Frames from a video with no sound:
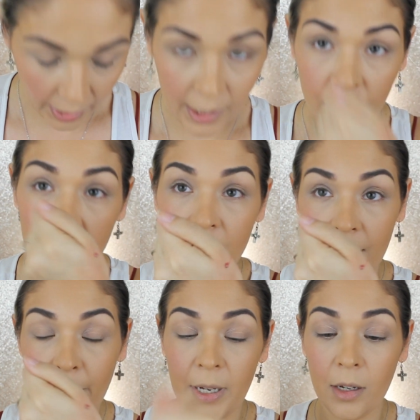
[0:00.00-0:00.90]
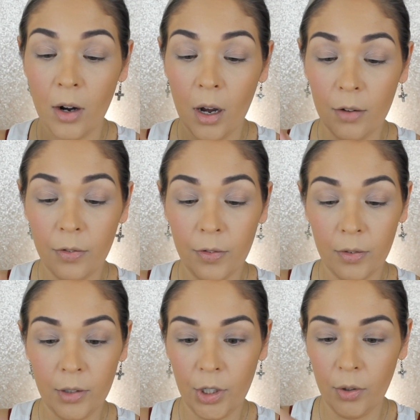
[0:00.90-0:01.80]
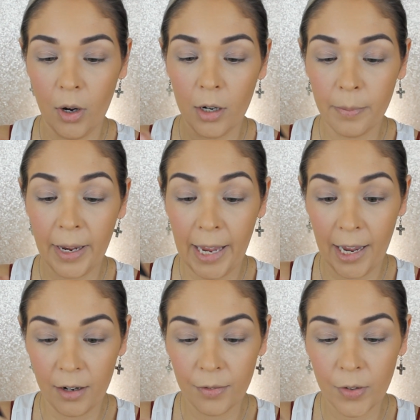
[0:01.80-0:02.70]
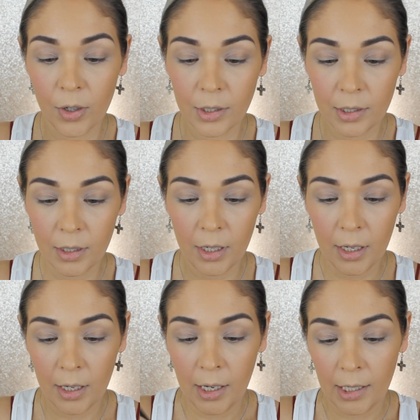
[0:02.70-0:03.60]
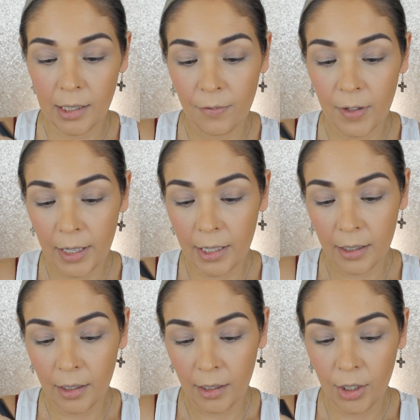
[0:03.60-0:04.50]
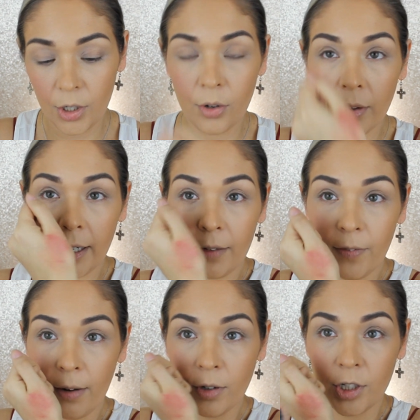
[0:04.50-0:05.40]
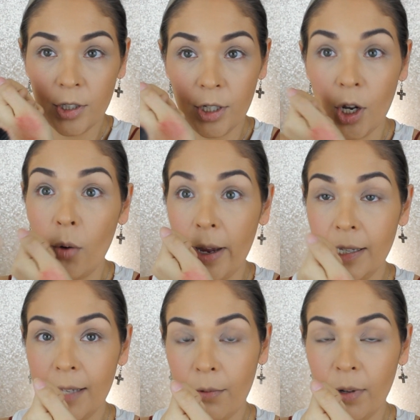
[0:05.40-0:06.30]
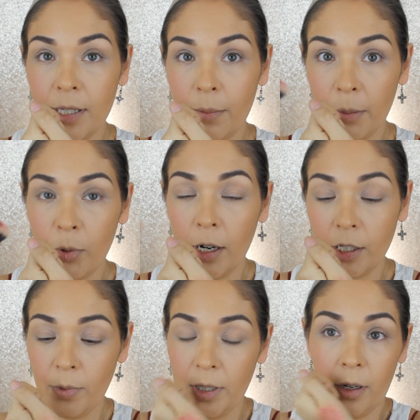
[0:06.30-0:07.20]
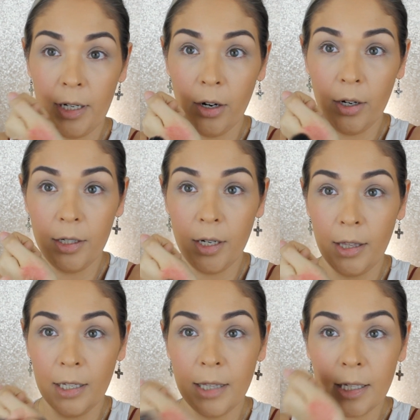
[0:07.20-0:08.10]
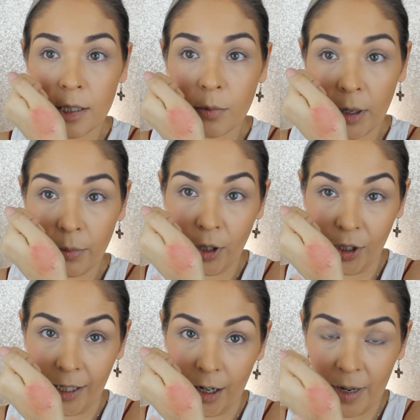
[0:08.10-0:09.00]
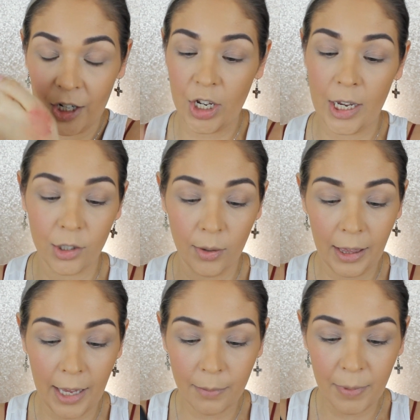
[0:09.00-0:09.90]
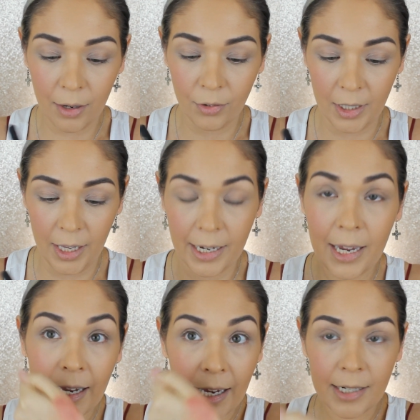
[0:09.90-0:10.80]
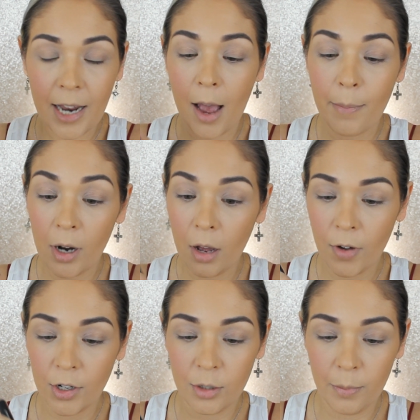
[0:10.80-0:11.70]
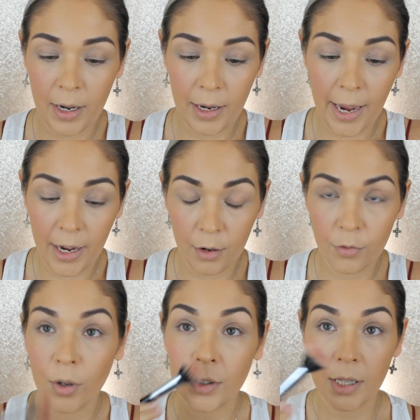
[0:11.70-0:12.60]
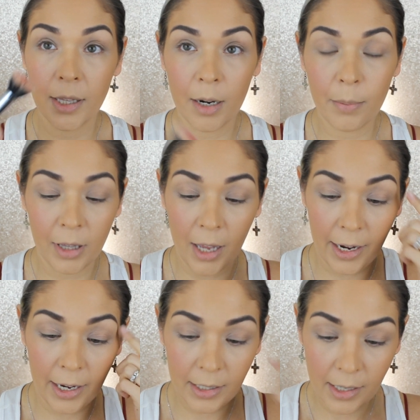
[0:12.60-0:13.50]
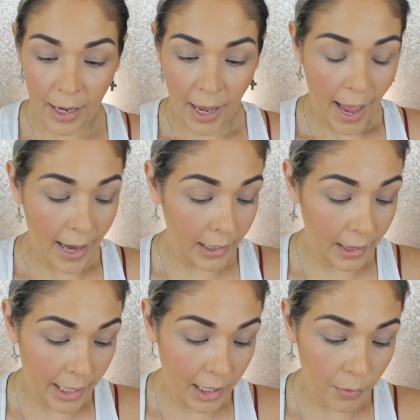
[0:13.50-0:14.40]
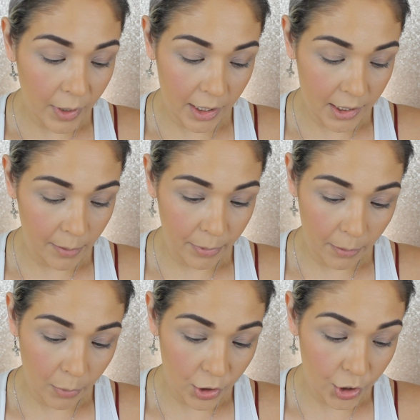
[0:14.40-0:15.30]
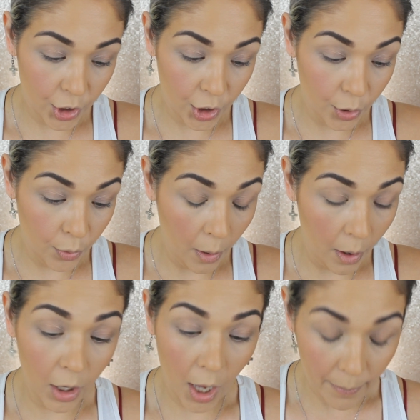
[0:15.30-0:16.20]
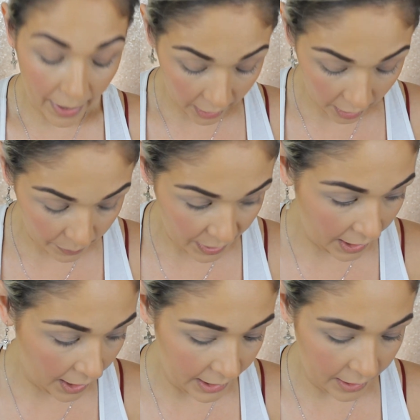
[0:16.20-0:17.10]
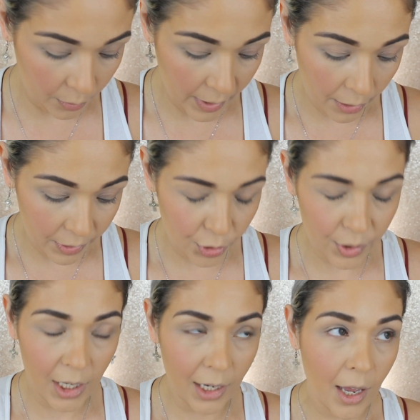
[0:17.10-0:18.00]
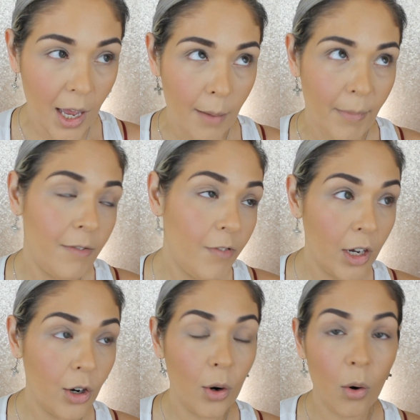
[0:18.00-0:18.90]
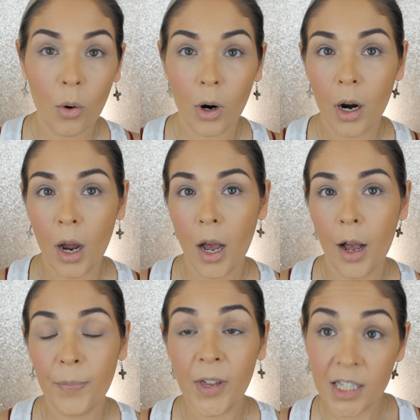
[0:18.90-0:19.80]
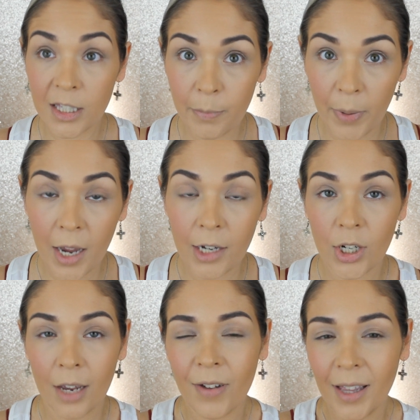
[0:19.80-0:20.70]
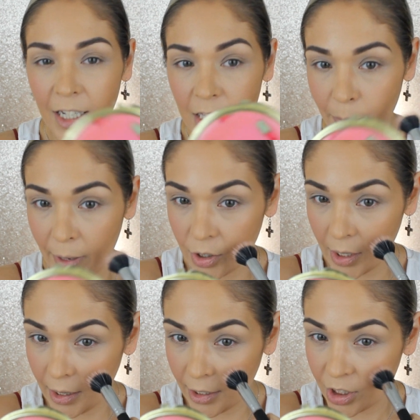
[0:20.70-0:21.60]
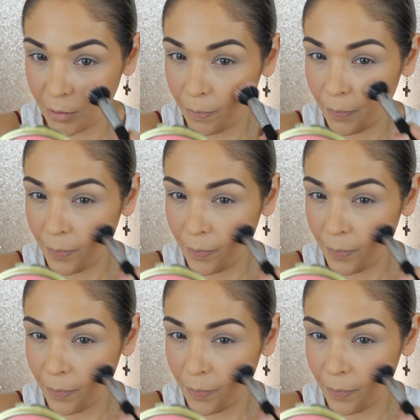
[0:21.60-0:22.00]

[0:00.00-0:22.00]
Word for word: and kind of just dipping it off, you know, on my hand first. Because I feel like, you know, like if I were just to go in, say with some of the product squeeze on here and done this, this is what it would look like on my cheek. So I like being able to like tap it off onto my hand first and then apply it. And I like it with this stippling brush too a lot better because when I was using my finger or um, a sponge, I felt like a sponge kind of like just